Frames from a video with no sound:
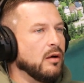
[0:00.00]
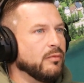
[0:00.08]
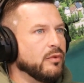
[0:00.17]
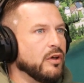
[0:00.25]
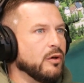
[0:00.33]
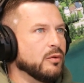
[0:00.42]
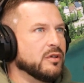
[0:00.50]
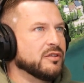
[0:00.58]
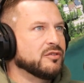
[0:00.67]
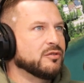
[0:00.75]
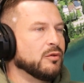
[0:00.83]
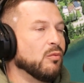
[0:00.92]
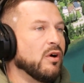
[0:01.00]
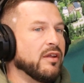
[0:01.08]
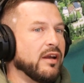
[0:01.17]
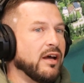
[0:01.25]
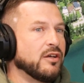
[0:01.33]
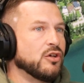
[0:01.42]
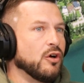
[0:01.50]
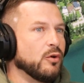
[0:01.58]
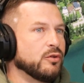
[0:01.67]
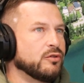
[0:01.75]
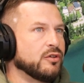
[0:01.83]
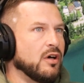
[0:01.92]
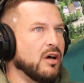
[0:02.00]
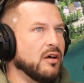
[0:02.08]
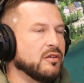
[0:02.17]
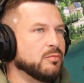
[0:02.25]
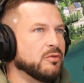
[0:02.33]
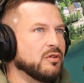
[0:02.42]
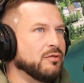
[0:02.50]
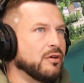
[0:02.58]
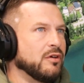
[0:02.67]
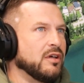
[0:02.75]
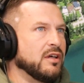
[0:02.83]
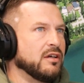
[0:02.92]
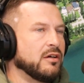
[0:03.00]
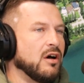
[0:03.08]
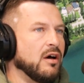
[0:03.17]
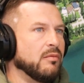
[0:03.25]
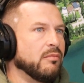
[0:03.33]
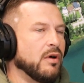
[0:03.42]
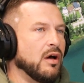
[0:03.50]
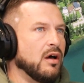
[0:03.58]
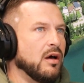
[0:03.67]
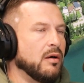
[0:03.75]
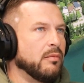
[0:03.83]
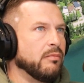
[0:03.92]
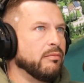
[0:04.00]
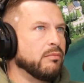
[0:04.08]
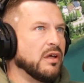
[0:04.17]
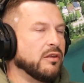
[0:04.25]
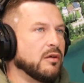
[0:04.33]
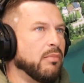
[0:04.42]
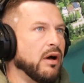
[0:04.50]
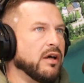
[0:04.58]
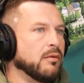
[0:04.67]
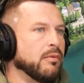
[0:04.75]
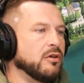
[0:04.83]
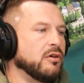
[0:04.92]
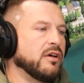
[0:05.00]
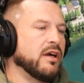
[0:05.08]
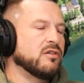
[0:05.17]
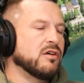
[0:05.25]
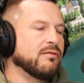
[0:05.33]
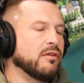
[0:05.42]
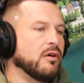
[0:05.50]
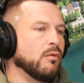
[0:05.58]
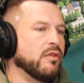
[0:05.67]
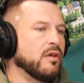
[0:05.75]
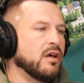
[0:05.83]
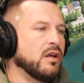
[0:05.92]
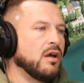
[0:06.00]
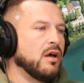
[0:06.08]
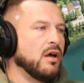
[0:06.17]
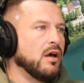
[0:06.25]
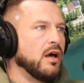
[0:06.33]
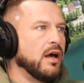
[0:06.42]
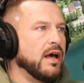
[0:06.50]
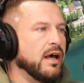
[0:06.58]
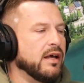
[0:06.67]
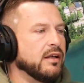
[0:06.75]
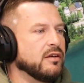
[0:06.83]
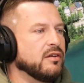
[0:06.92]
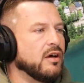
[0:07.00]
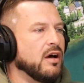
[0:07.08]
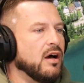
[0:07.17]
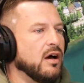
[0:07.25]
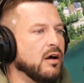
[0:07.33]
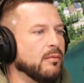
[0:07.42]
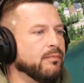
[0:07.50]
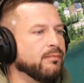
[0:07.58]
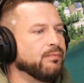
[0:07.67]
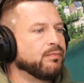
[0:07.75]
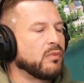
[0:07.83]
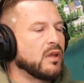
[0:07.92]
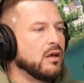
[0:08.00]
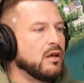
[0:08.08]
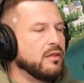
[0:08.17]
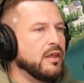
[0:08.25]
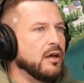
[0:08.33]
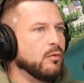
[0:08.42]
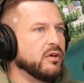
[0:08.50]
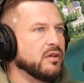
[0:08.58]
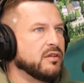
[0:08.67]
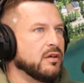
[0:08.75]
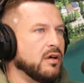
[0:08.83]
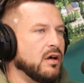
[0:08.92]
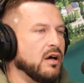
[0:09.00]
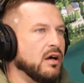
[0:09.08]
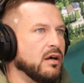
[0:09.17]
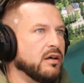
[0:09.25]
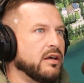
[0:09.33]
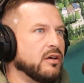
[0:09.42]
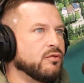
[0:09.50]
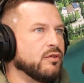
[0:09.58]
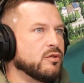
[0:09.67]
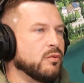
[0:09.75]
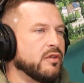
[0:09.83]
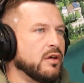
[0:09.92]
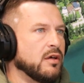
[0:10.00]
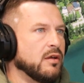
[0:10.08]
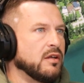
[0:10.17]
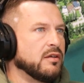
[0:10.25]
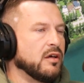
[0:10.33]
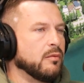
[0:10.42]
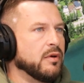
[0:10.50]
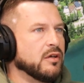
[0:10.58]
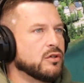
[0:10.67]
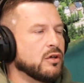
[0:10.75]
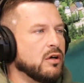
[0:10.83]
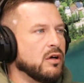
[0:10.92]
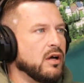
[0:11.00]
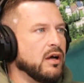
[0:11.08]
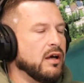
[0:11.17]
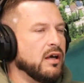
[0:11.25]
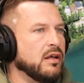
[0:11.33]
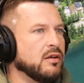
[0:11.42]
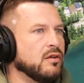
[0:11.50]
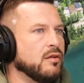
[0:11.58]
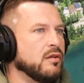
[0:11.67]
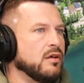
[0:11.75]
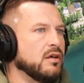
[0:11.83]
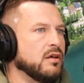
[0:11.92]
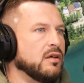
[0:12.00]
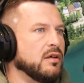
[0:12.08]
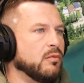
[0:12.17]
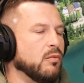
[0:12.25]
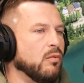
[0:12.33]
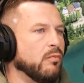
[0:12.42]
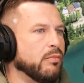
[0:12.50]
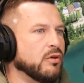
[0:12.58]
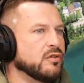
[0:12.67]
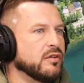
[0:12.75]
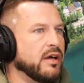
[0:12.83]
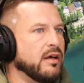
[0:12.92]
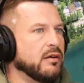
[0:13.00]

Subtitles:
It was one that I chose, specifically. It caught mainly pike, but you could catch everything with it. And they would catch fish with it and take a picture, and the person that